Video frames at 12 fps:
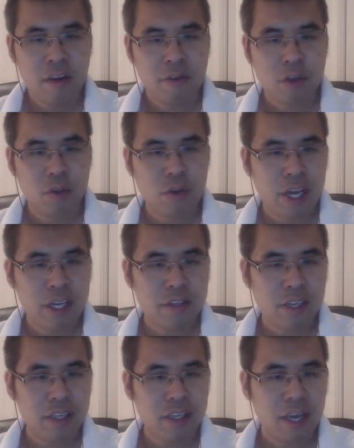for 2 days
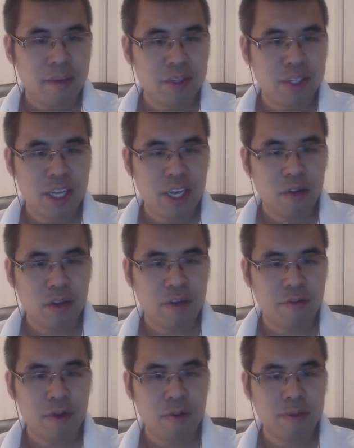in the MC and only
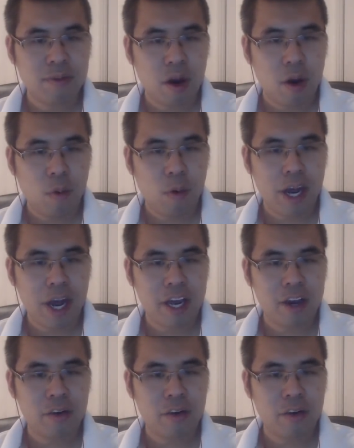confirmed what I